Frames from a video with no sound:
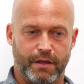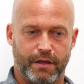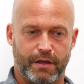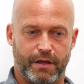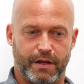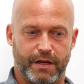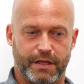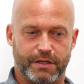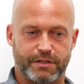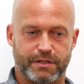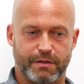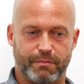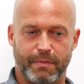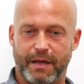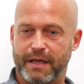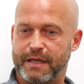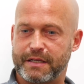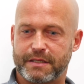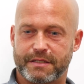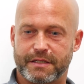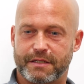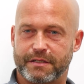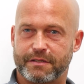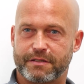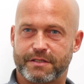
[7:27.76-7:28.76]
it's
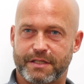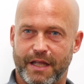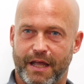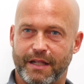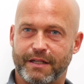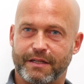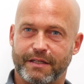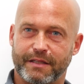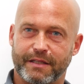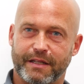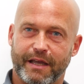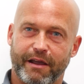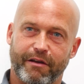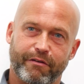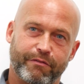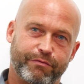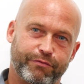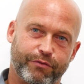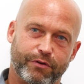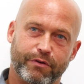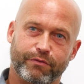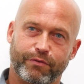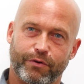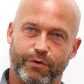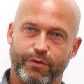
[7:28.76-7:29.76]
amazing standing there in
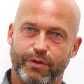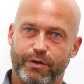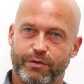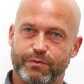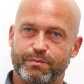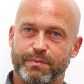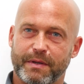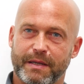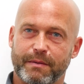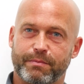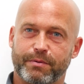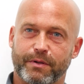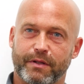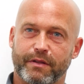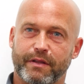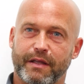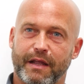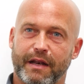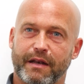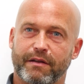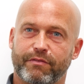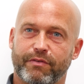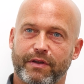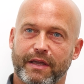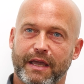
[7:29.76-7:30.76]
front of all those people at the
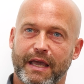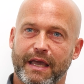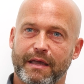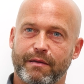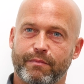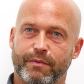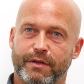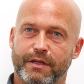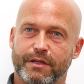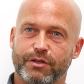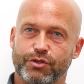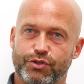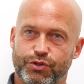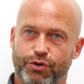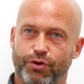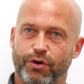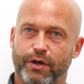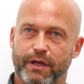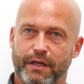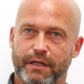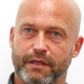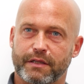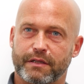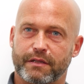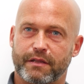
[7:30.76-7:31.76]
end of a game and
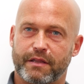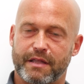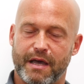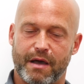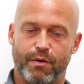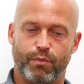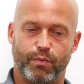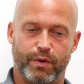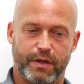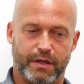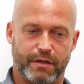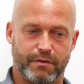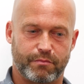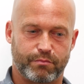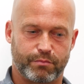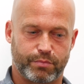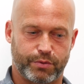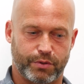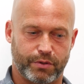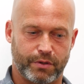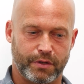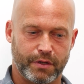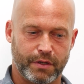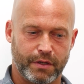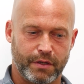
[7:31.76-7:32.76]
enjoying that win.
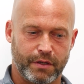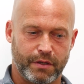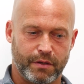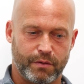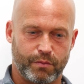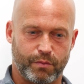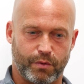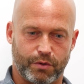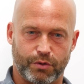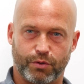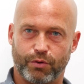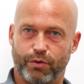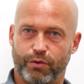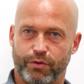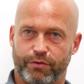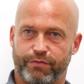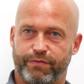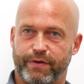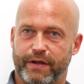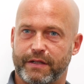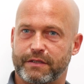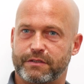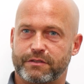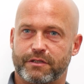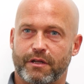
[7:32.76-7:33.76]
But want all the
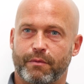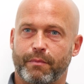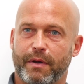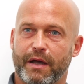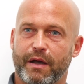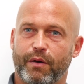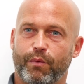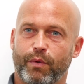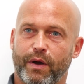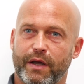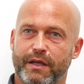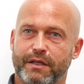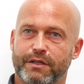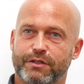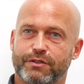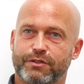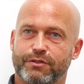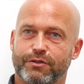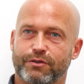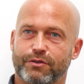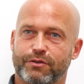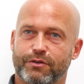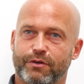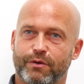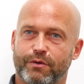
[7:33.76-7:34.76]
fans, no matter where you
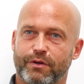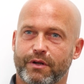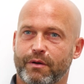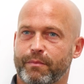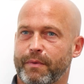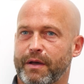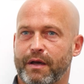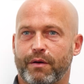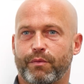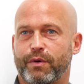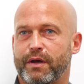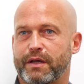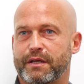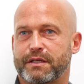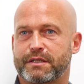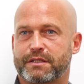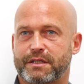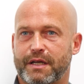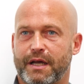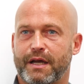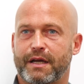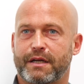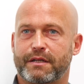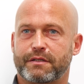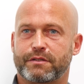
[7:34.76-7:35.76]
stood or no matter where you
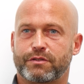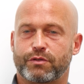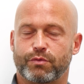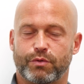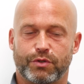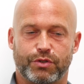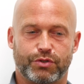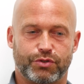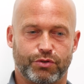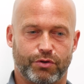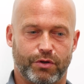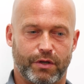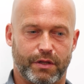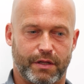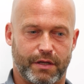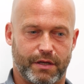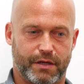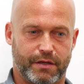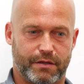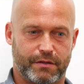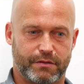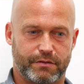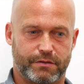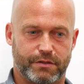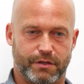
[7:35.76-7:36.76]
sat, to enjoy
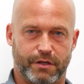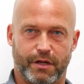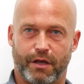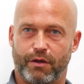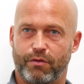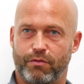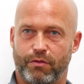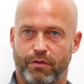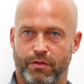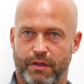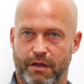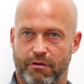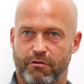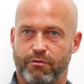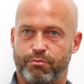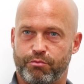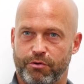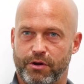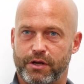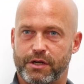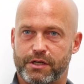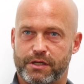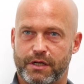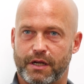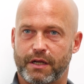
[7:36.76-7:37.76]
that, to know that they're
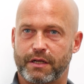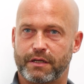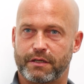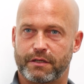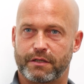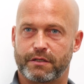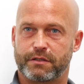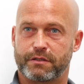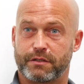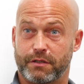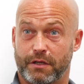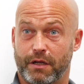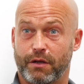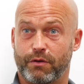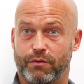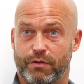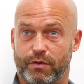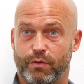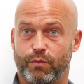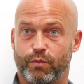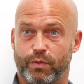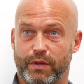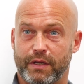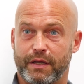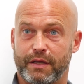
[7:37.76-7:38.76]
appreciated, to know
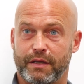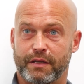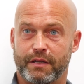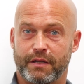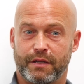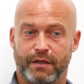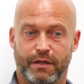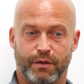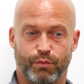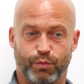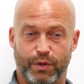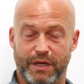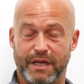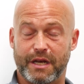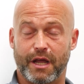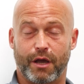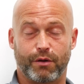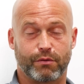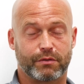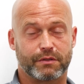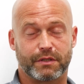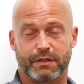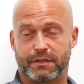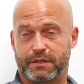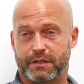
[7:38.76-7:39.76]
that we
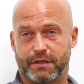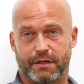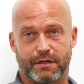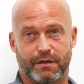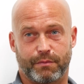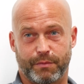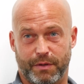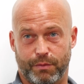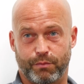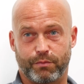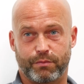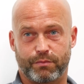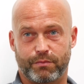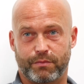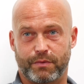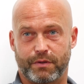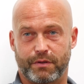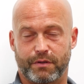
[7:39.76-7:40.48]
notice it. I mean,